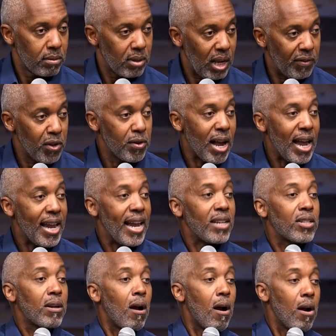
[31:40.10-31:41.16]
If you got
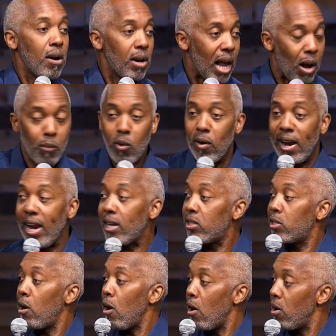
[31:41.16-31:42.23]
S car, I want S
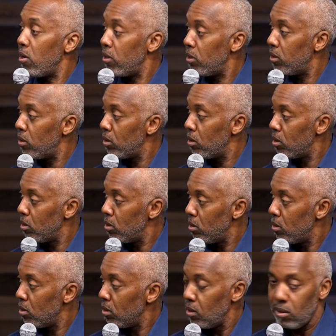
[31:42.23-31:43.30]
car.
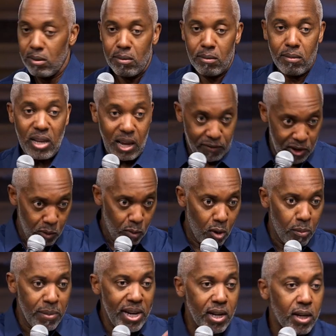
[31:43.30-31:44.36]
If you
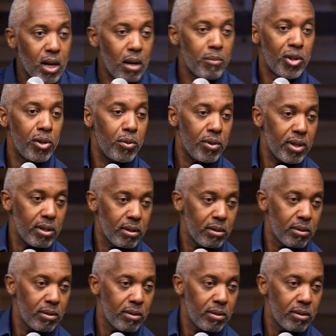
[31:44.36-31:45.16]
want me to come do it.